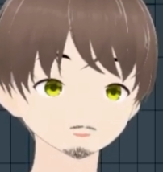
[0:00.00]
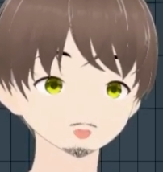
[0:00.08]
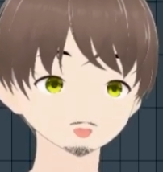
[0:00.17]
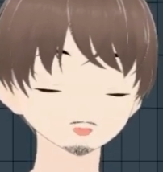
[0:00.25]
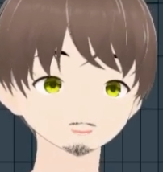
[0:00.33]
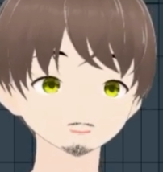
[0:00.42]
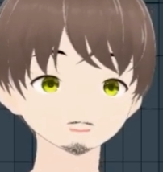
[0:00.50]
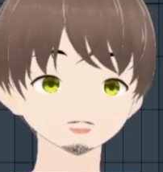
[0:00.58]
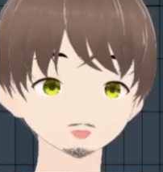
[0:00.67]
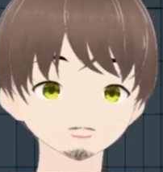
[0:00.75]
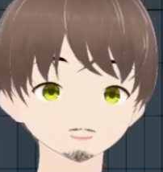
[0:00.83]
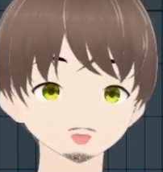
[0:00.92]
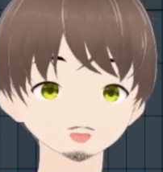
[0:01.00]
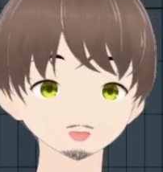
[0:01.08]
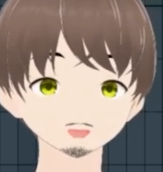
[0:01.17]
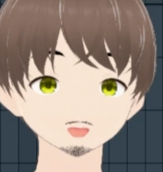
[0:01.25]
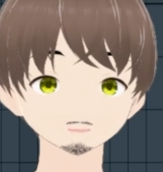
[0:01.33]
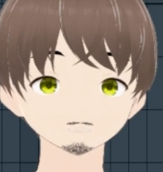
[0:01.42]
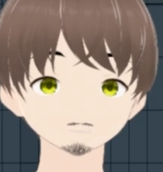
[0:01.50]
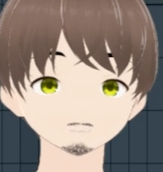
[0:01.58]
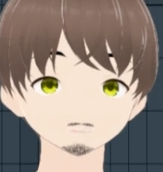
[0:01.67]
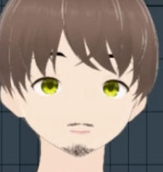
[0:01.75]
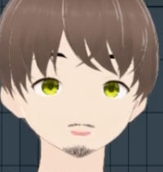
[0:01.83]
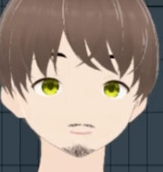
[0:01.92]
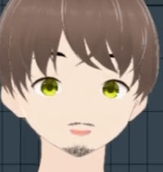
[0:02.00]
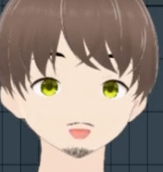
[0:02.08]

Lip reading: But yeah, for the main vocals, first